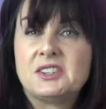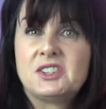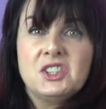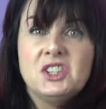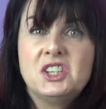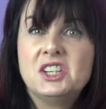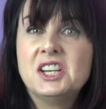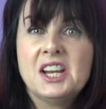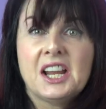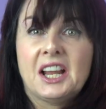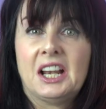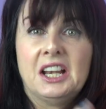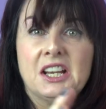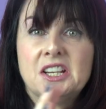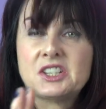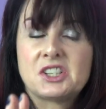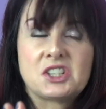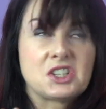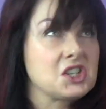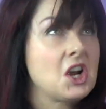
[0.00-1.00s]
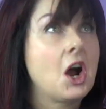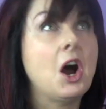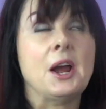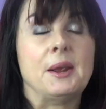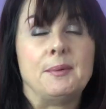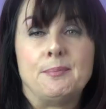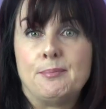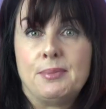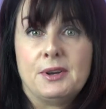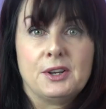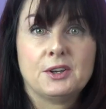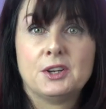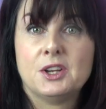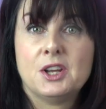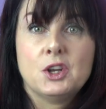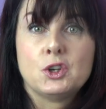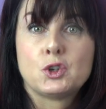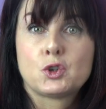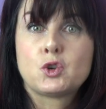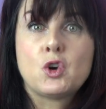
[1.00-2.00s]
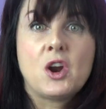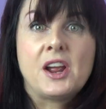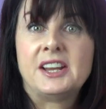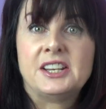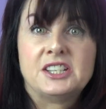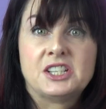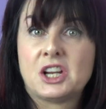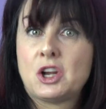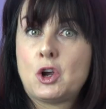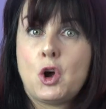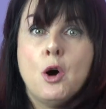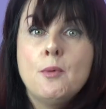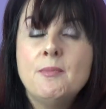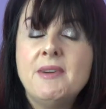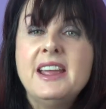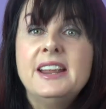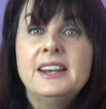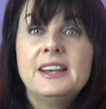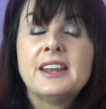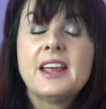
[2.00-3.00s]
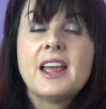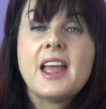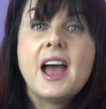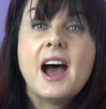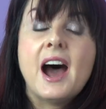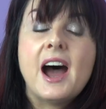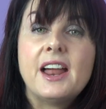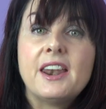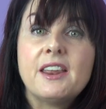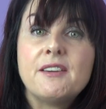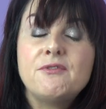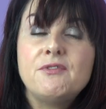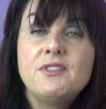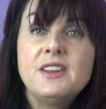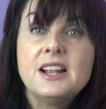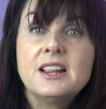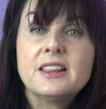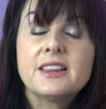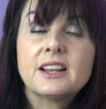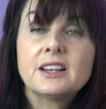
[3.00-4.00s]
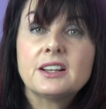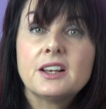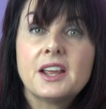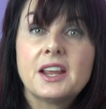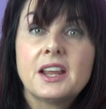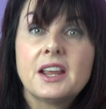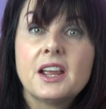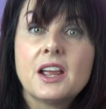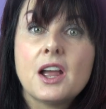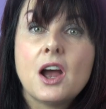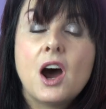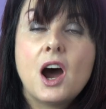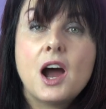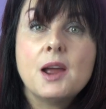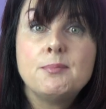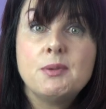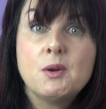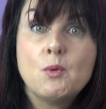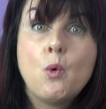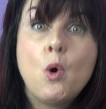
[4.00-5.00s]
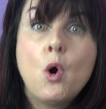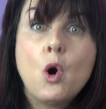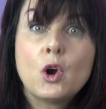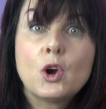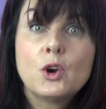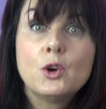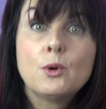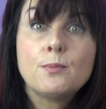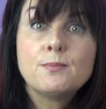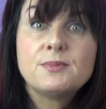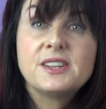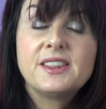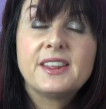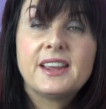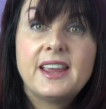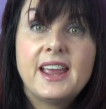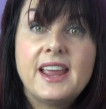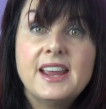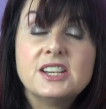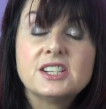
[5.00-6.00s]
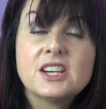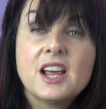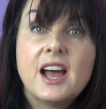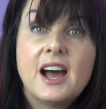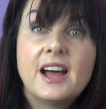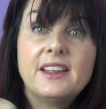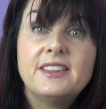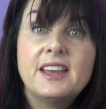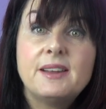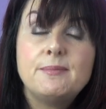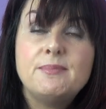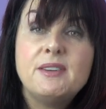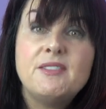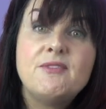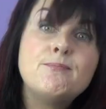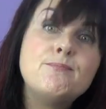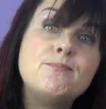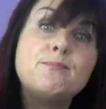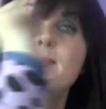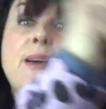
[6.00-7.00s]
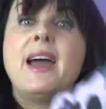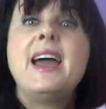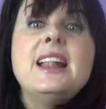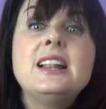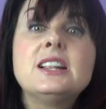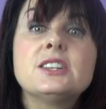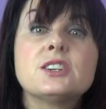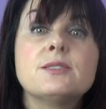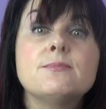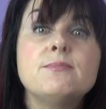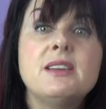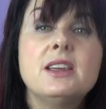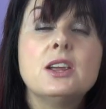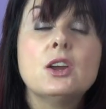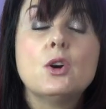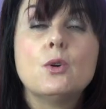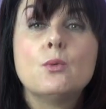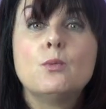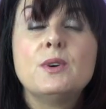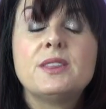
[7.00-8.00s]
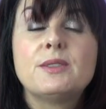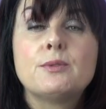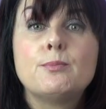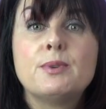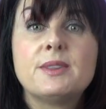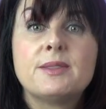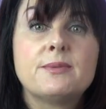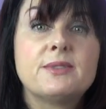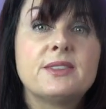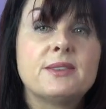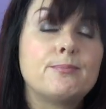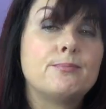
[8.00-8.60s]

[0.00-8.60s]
chick-lit type trying to come in. And I feel that like I'd be walking up to the gate and they'd be pelting me with, with